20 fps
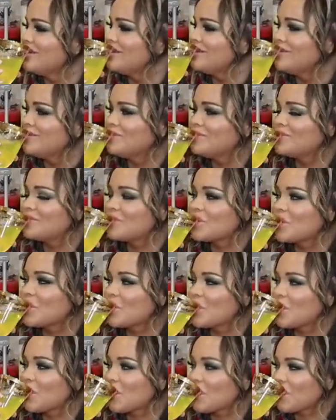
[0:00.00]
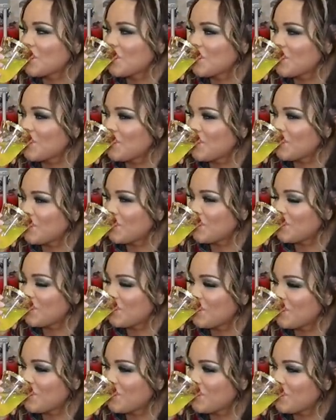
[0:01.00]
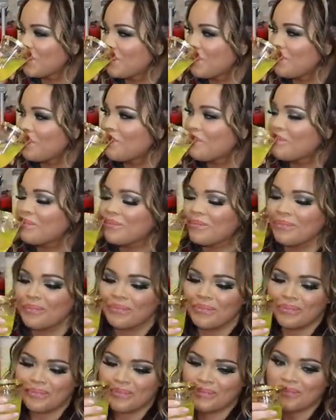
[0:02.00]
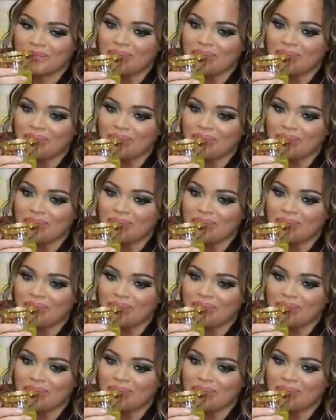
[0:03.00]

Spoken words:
(silent)